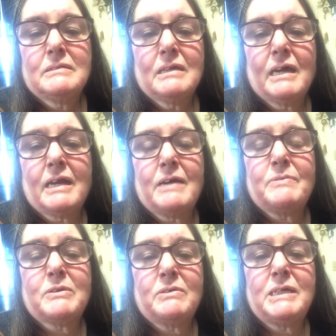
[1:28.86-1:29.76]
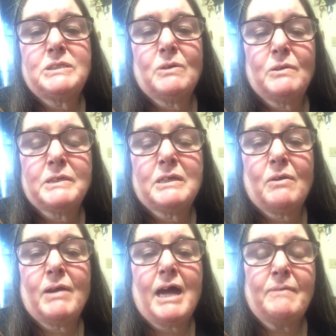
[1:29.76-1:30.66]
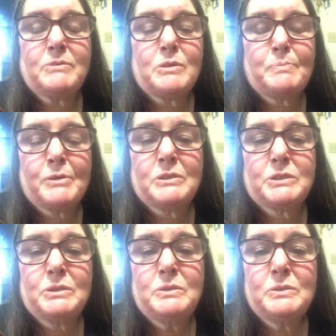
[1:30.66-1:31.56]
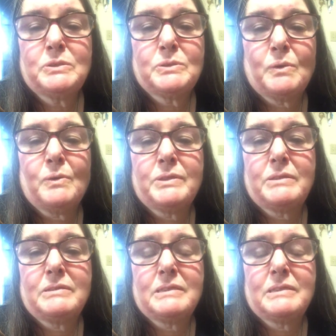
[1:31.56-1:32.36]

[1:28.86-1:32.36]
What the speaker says: And I've agreed to only go after the person who sold